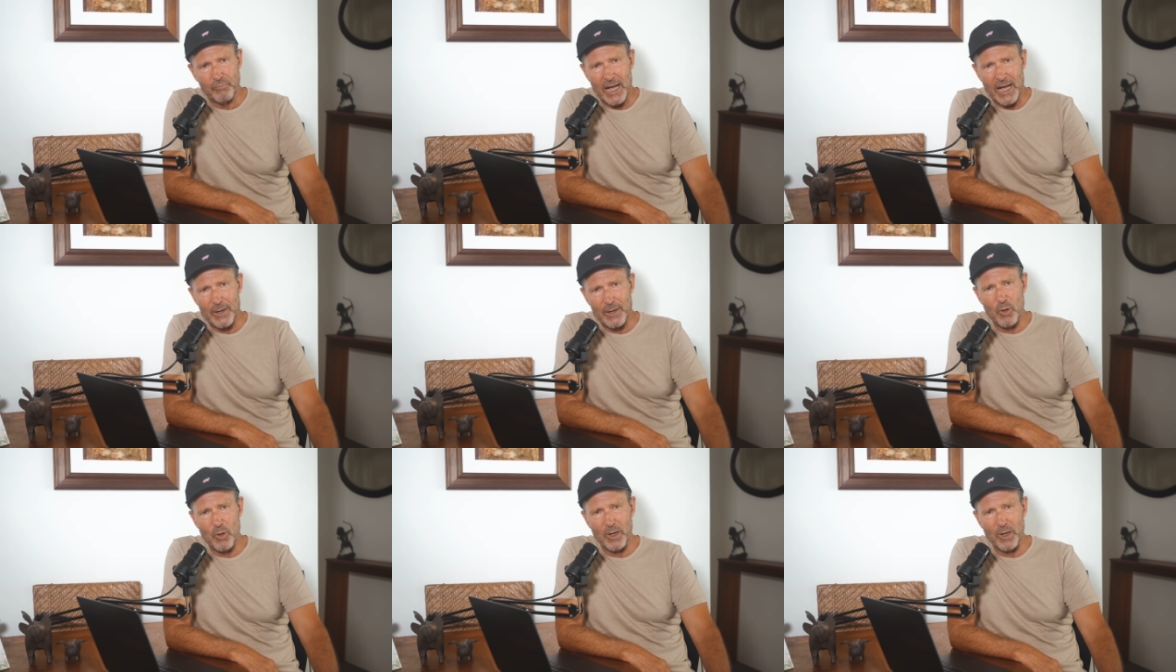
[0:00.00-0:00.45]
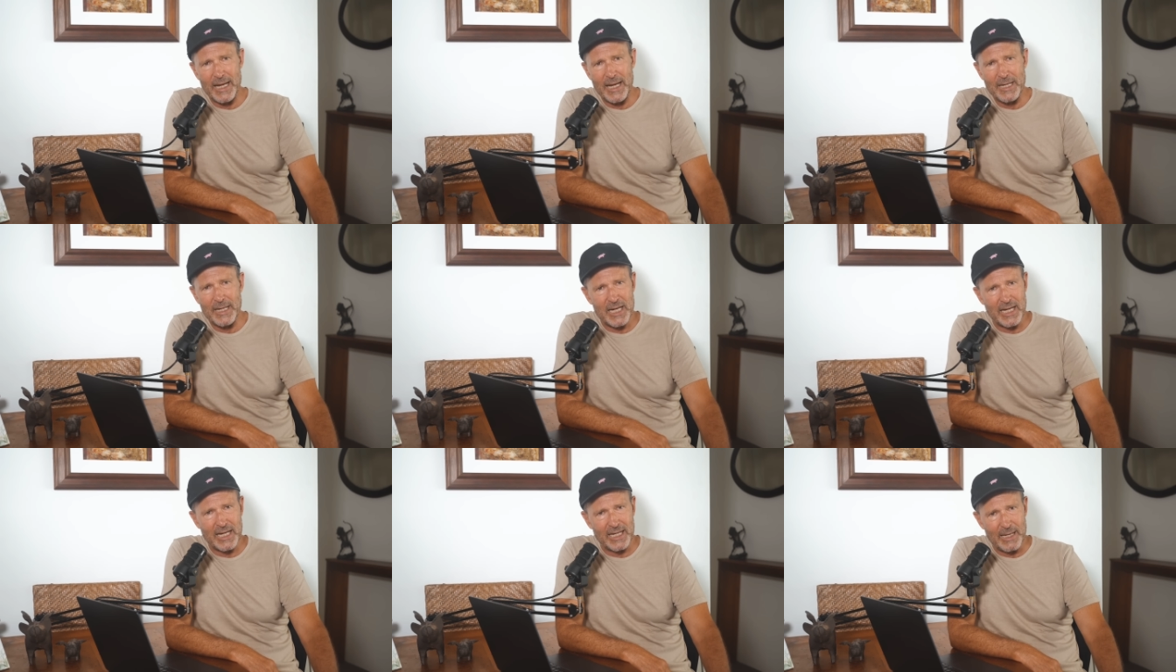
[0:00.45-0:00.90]

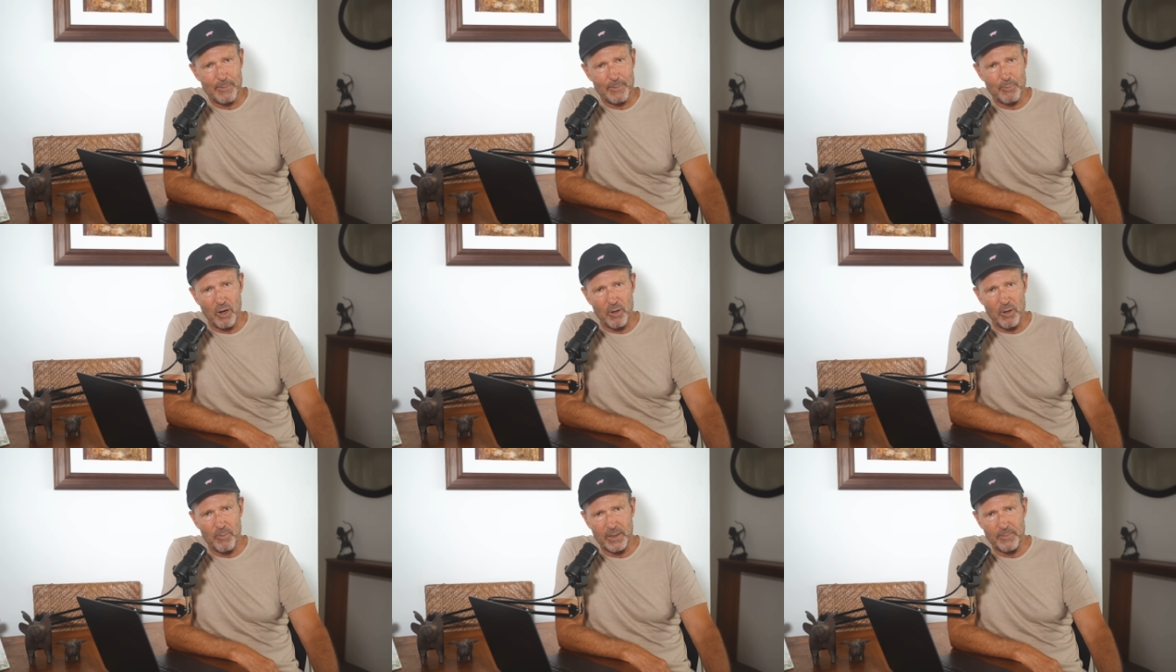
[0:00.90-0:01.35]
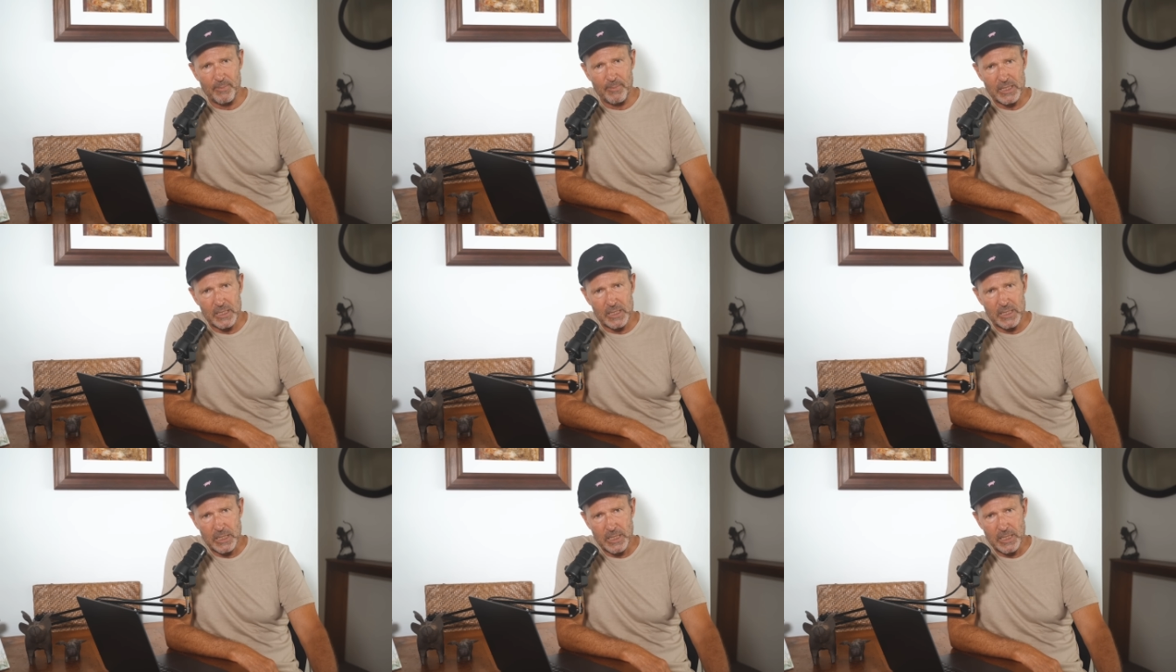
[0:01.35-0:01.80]
unrelentingly pro-big
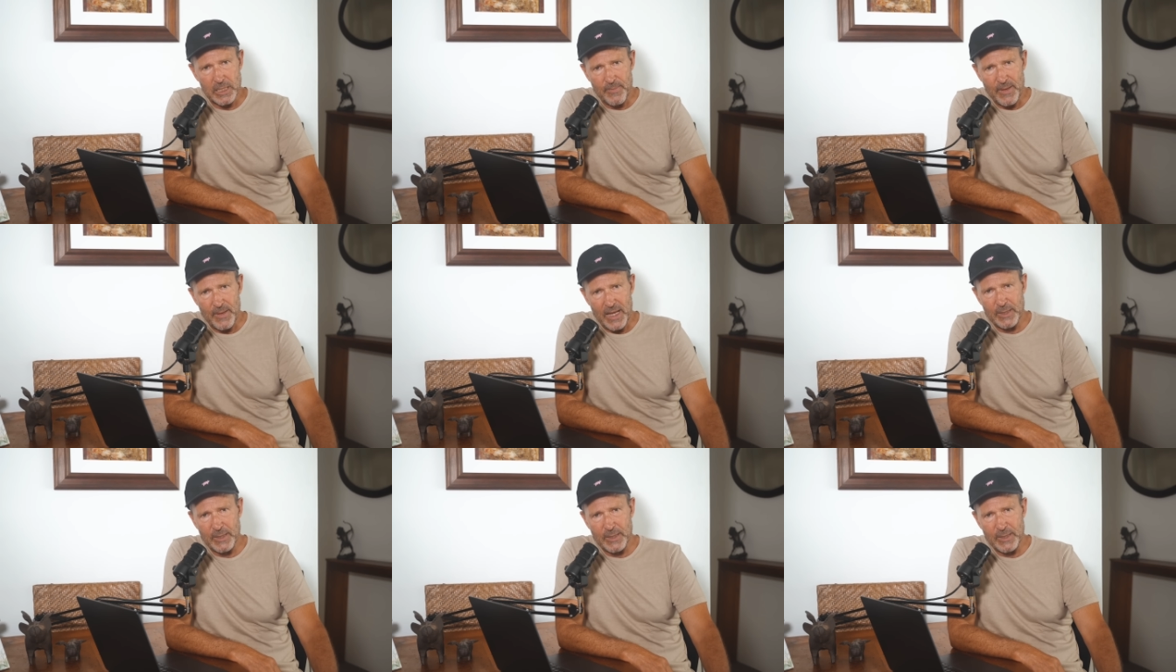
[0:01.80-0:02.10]
business,